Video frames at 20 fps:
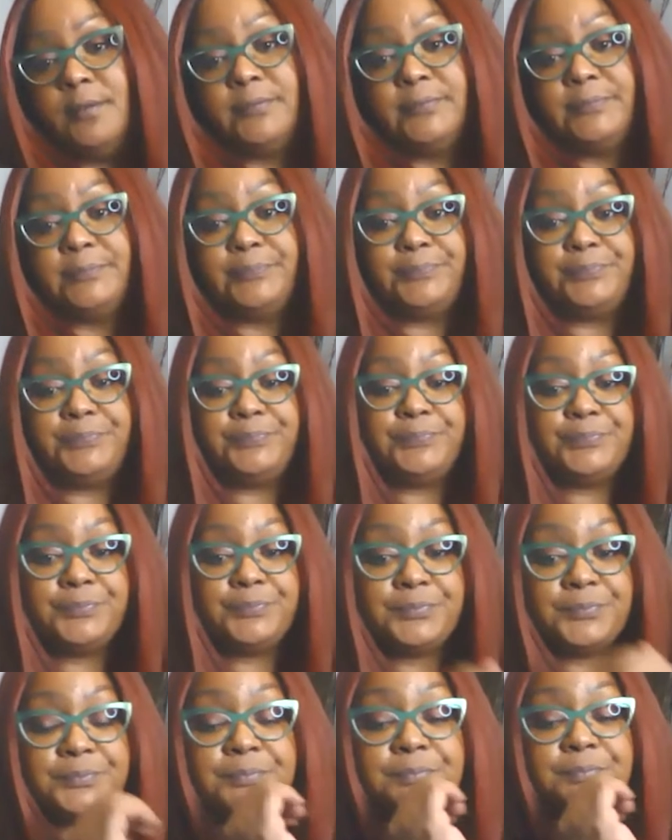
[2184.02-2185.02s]
don't know. I
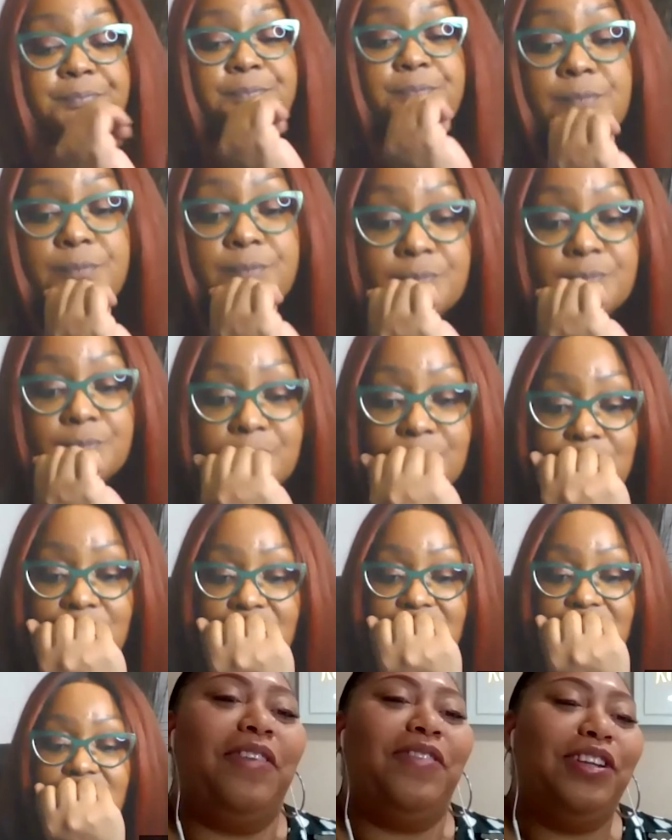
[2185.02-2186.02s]
mean, I'll give it a pro- I'll
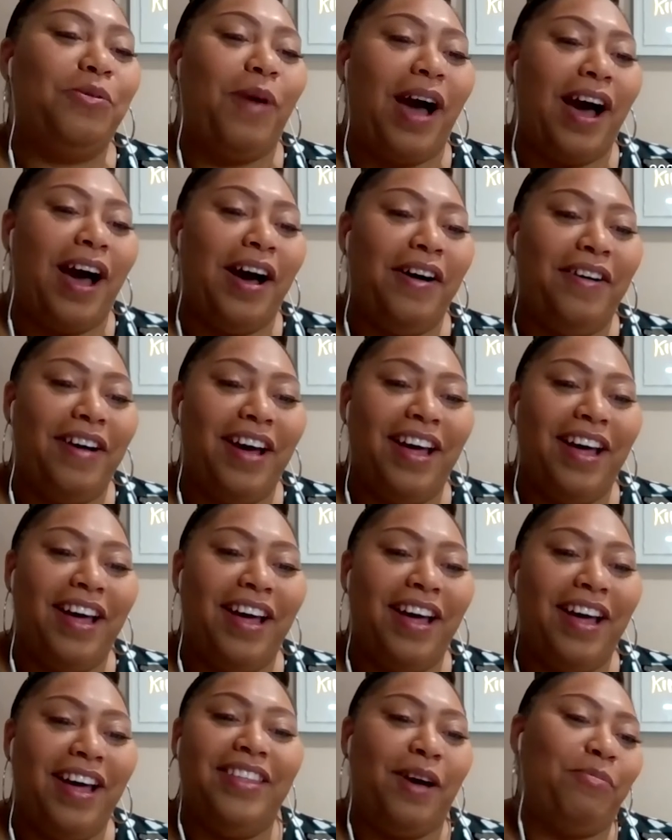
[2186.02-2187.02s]
give it a little while,
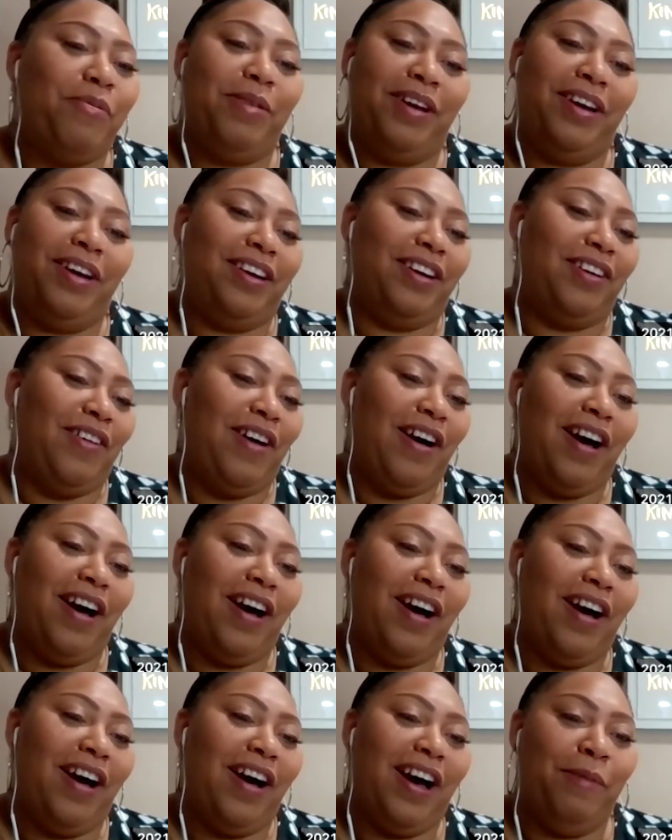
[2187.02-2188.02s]
and then I'm probably gonna go
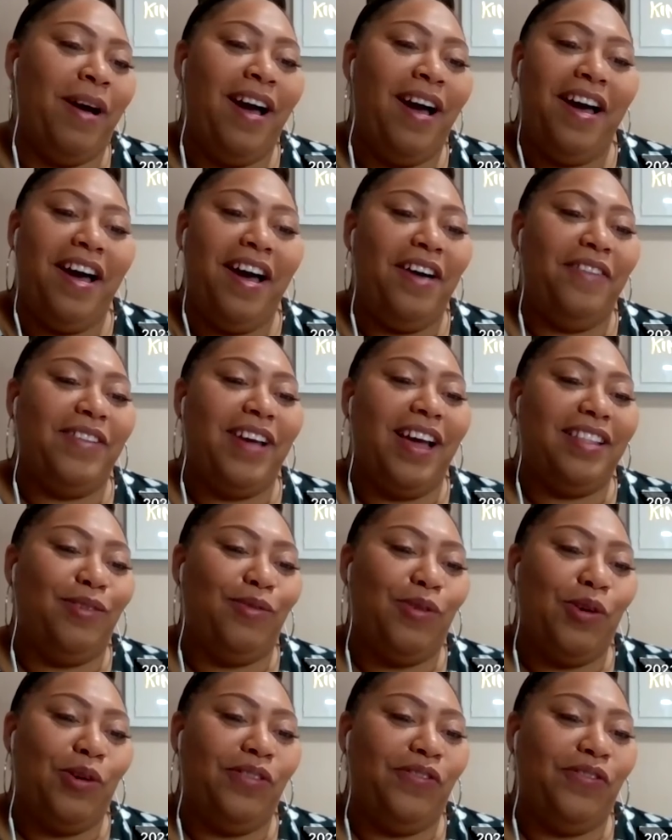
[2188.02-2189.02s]
out. I'm I've
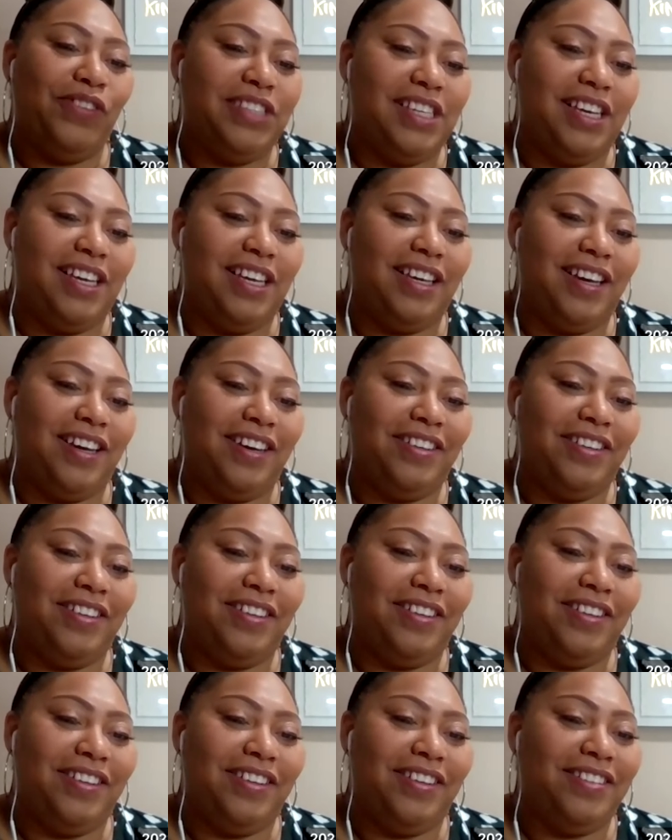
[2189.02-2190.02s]
got the Rona fatigue
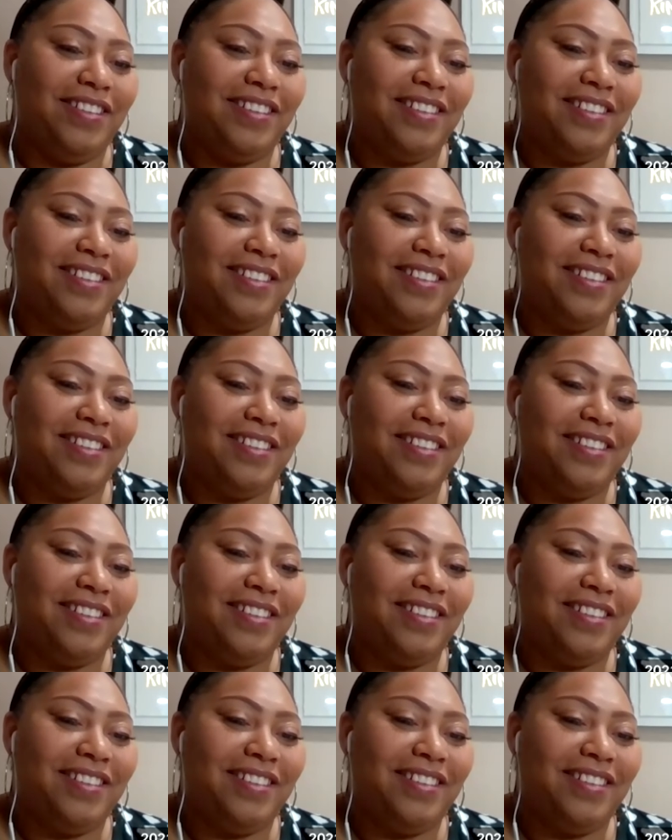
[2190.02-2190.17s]
here